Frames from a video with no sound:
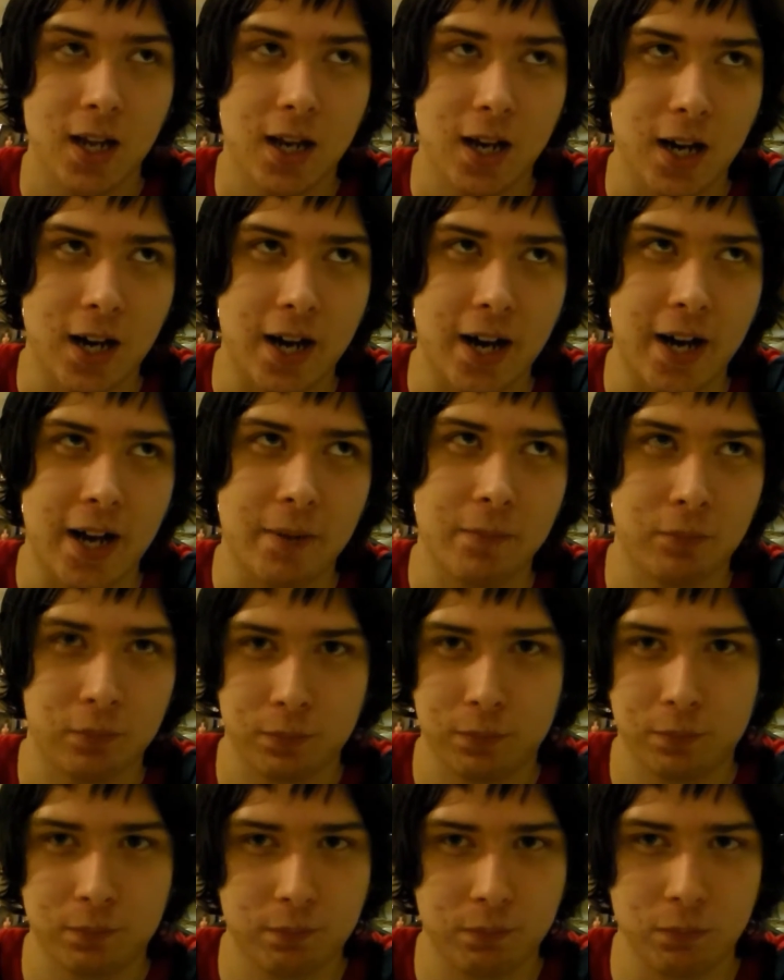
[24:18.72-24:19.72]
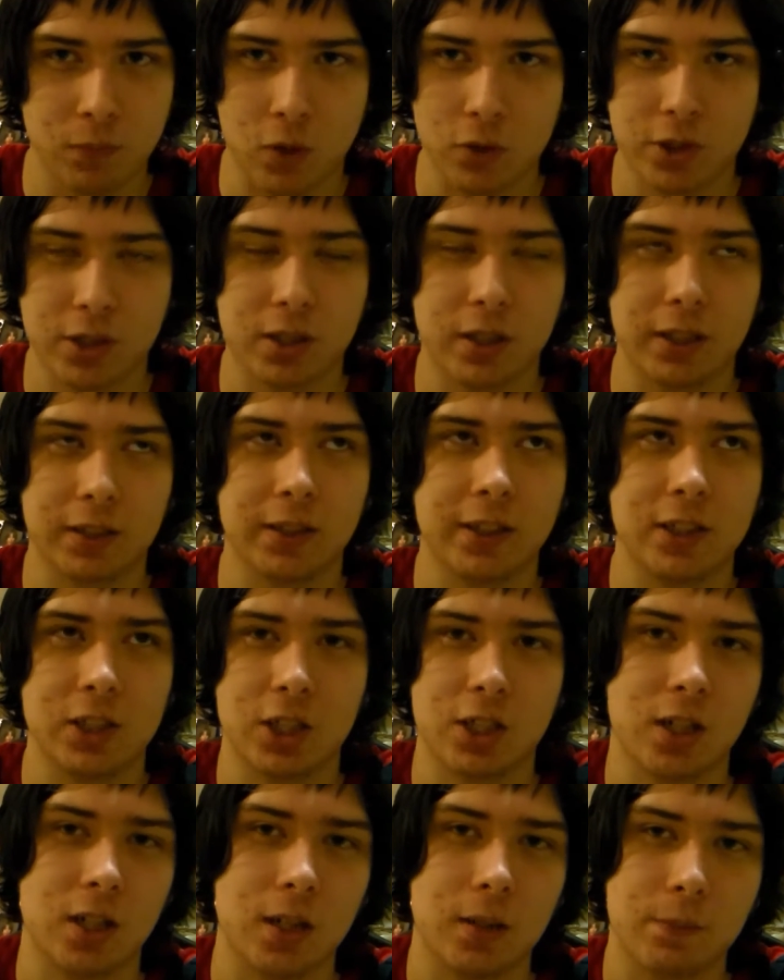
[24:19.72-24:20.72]
I'm most likely just
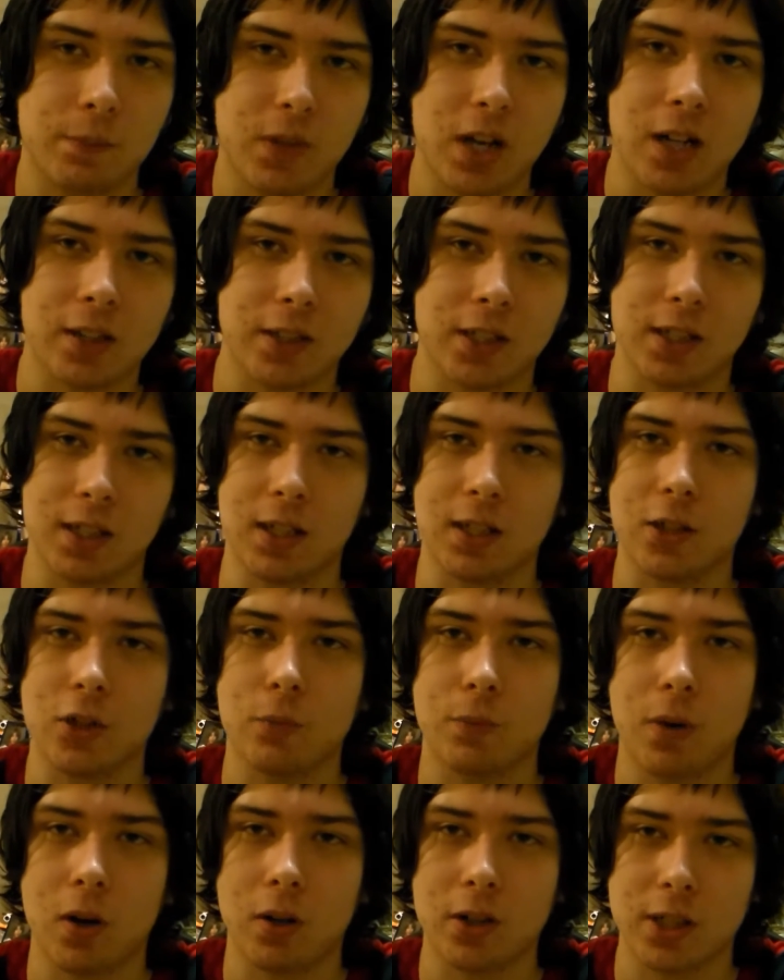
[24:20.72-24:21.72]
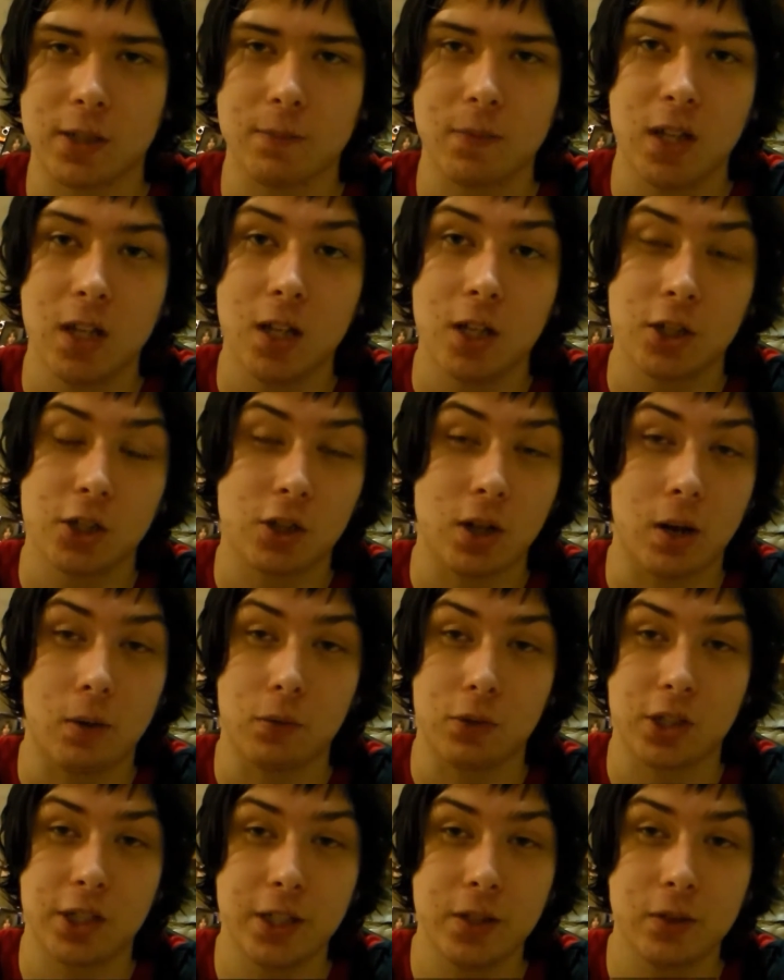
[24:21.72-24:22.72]
gonna cut this into 2 parts. So I will
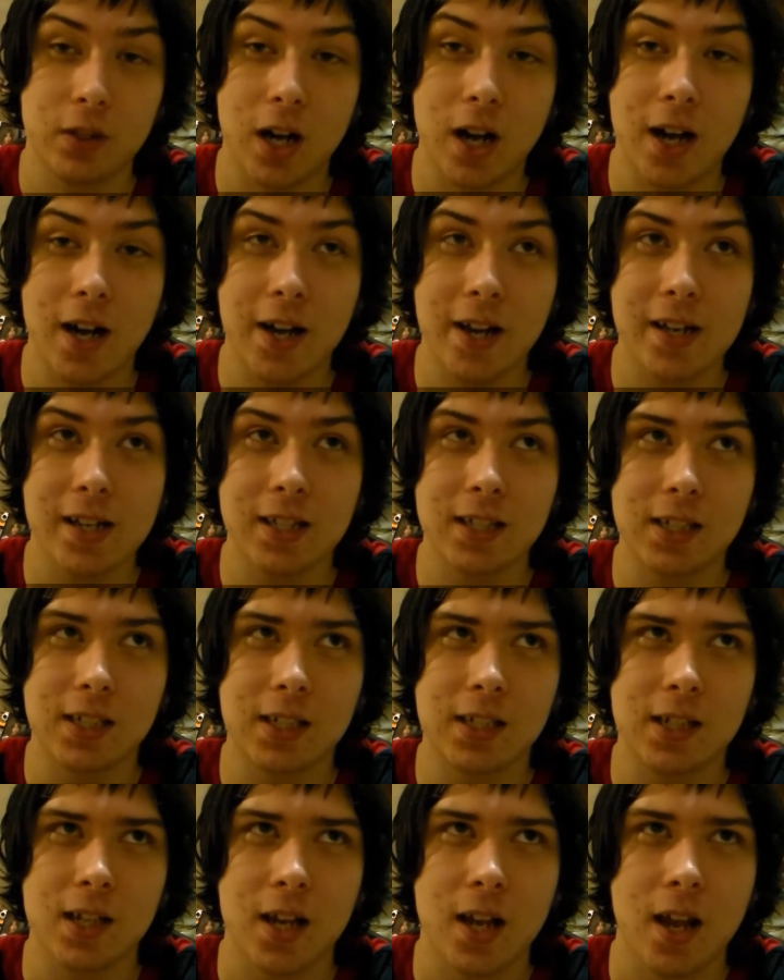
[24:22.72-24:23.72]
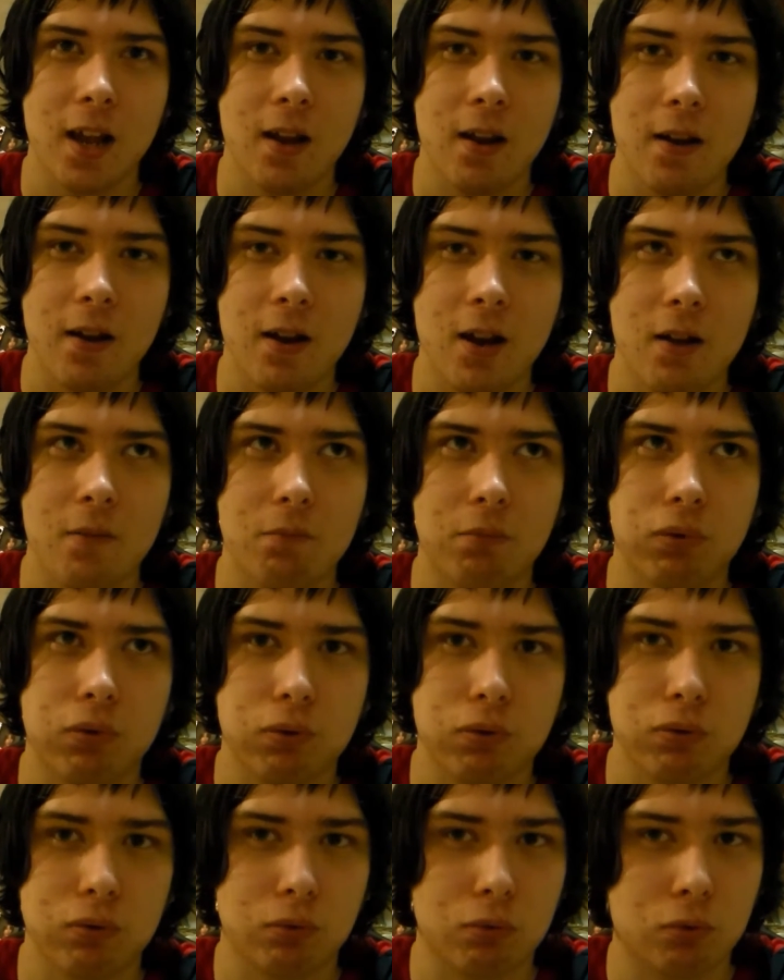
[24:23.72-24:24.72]
see you guys
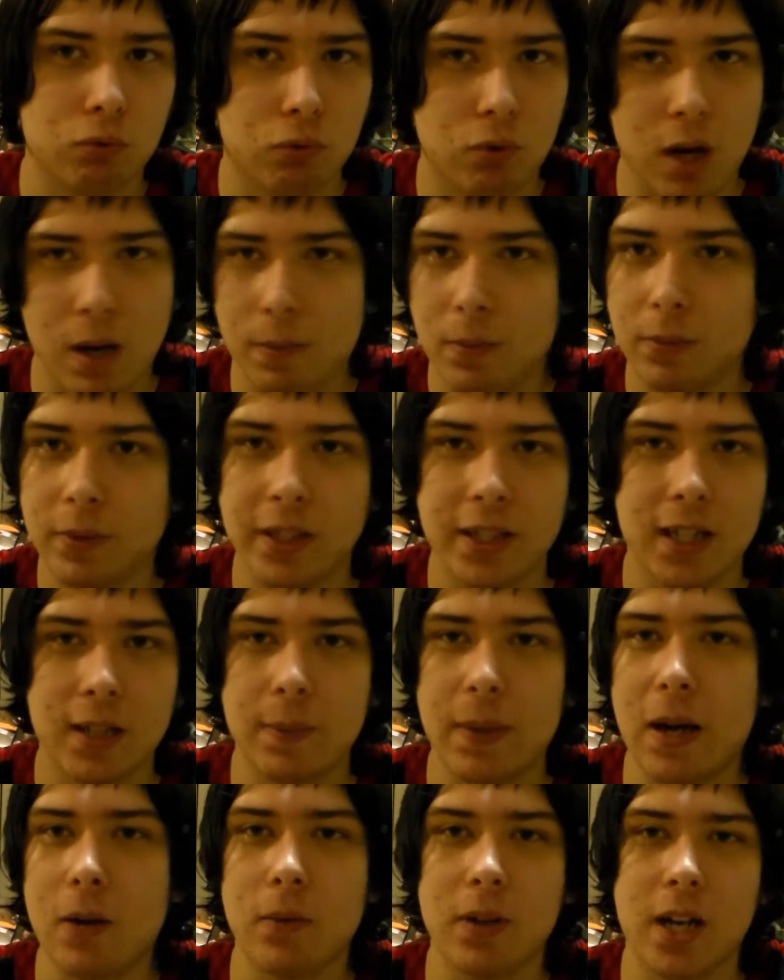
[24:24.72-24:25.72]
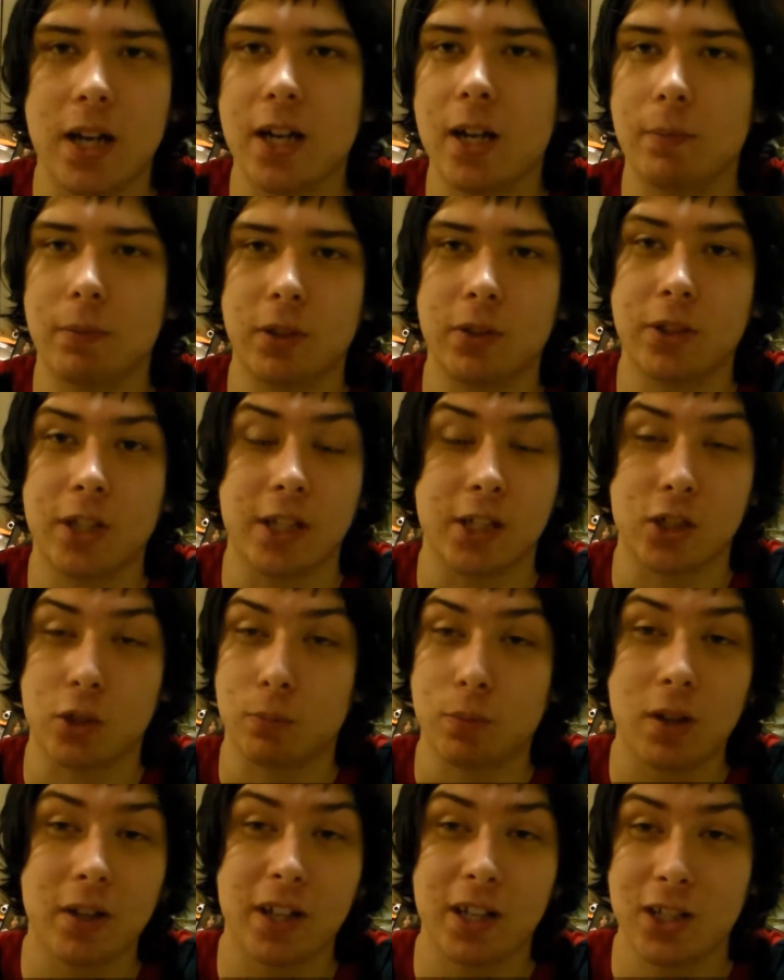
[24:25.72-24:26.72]
probably about when I upload this, so
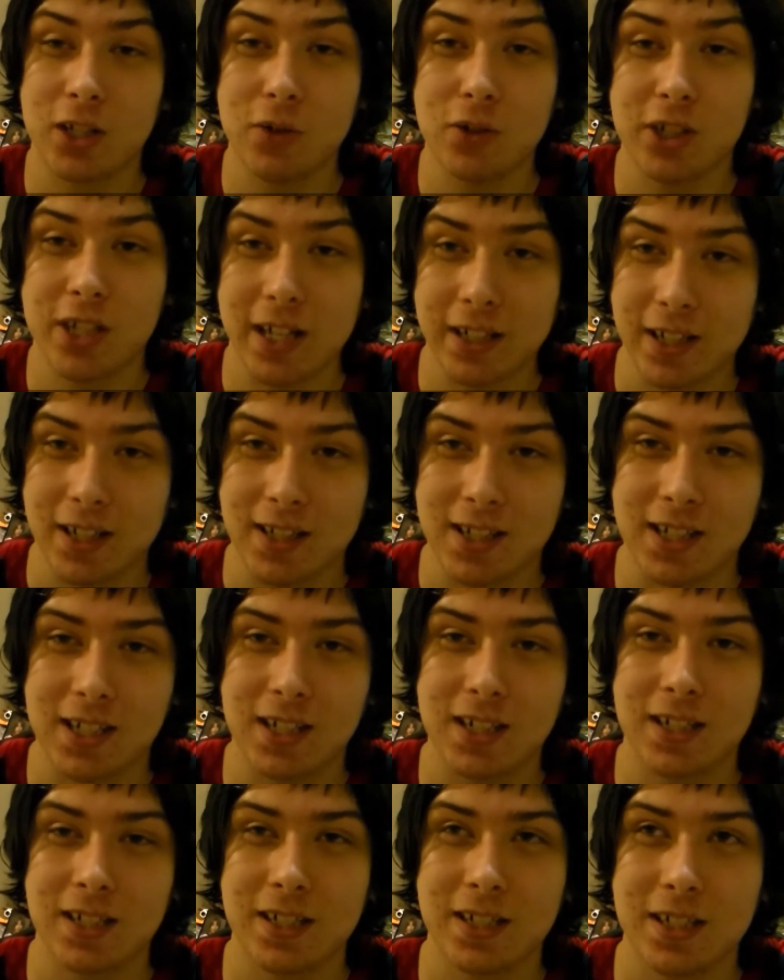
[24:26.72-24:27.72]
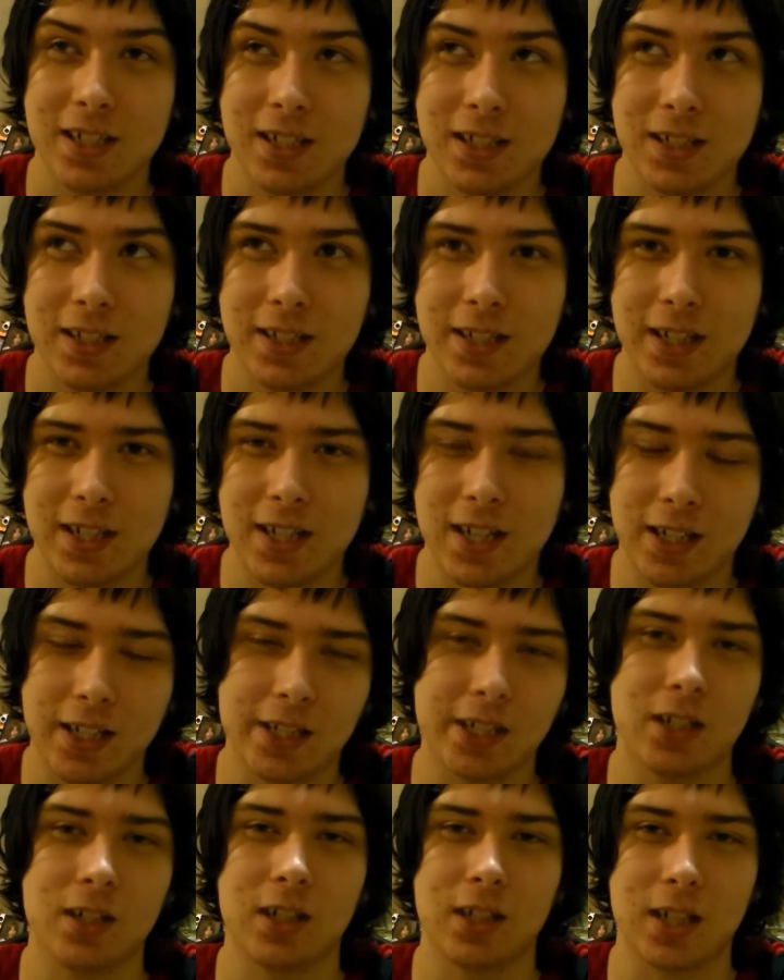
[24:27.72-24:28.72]
probably in 2 seconds.
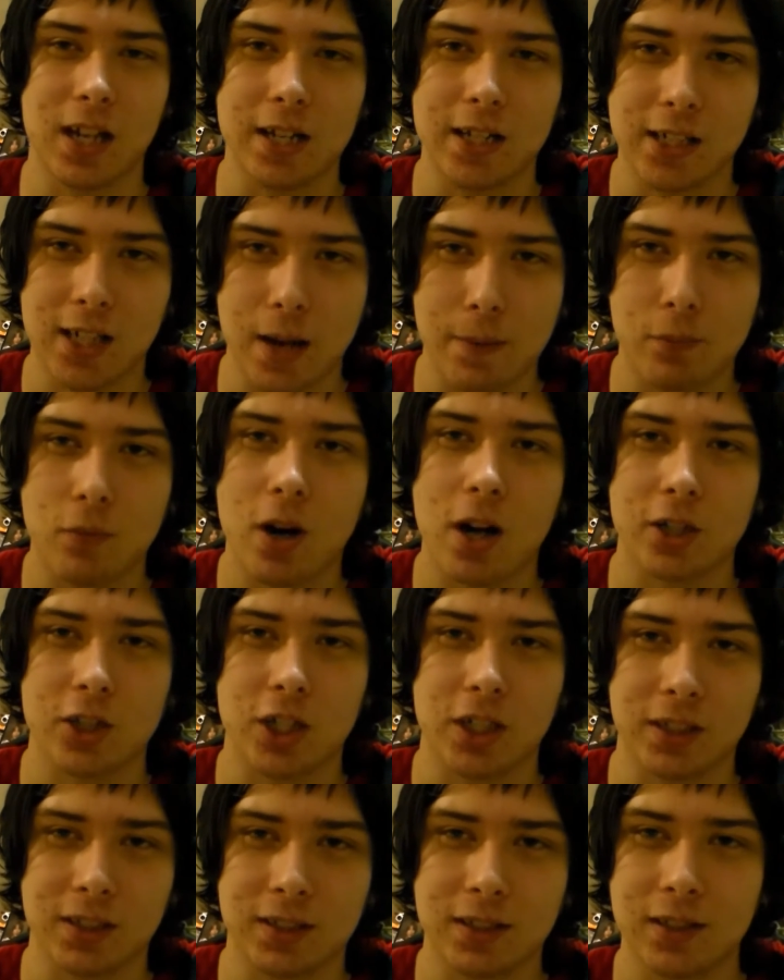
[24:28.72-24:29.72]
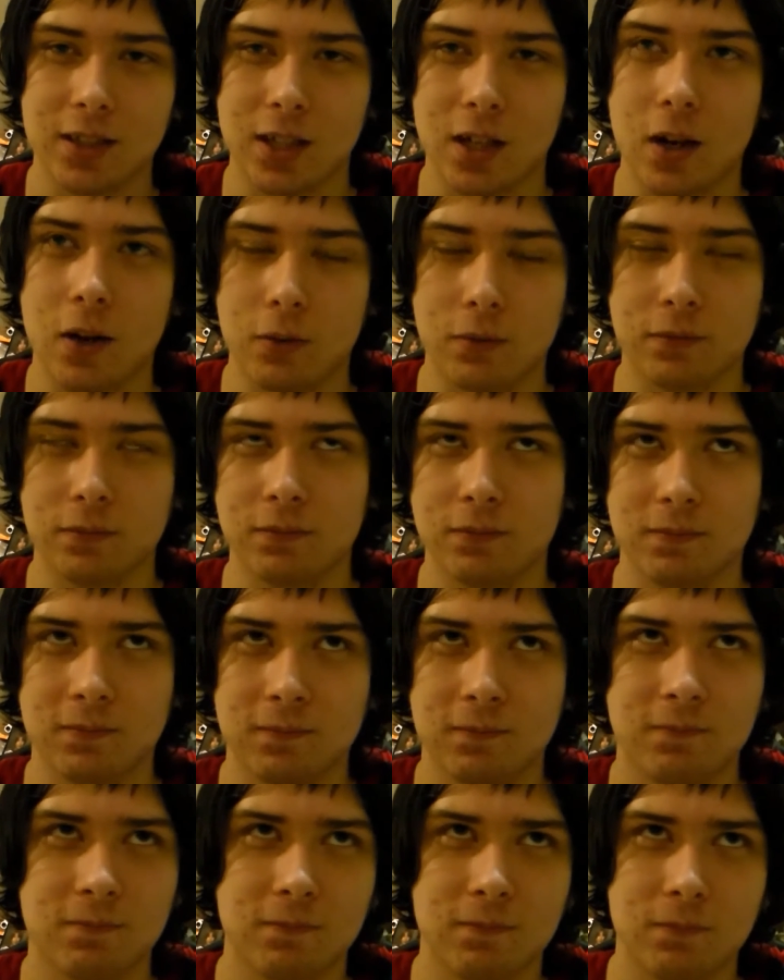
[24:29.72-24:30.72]
unless you decide to stop watching. So,
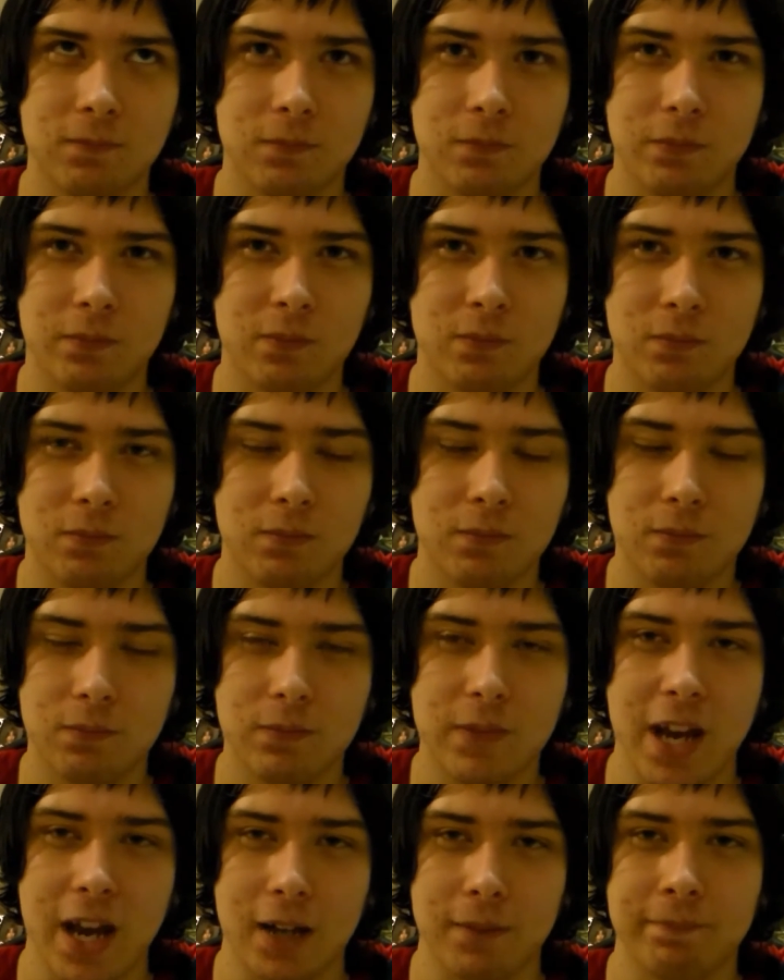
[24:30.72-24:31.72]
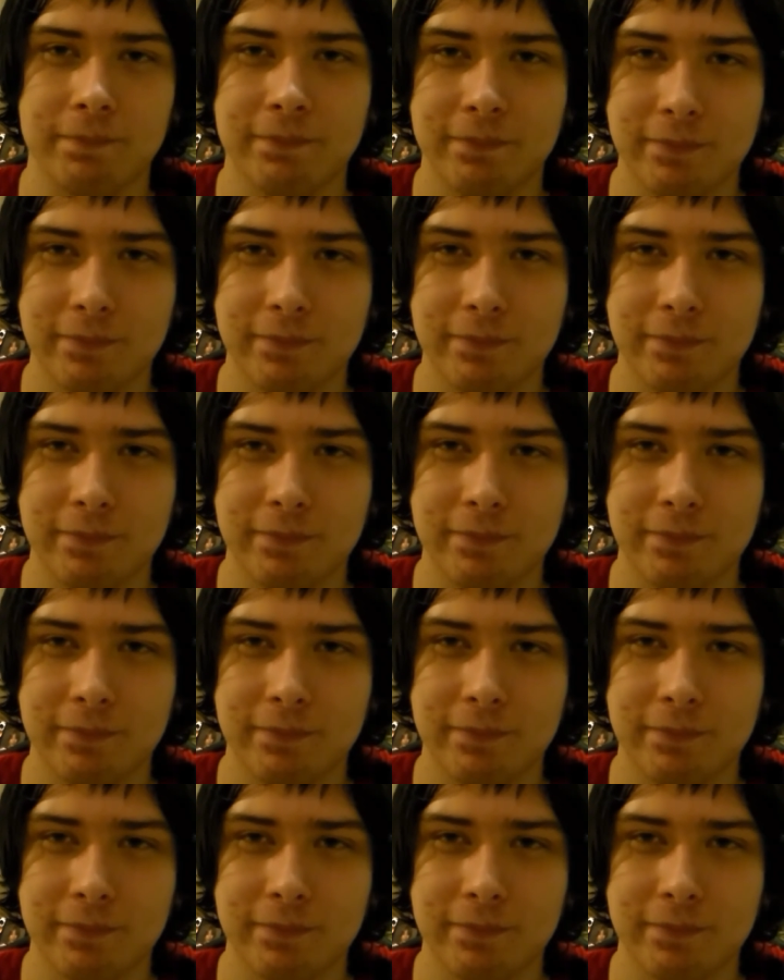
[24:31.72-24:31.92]
yeah.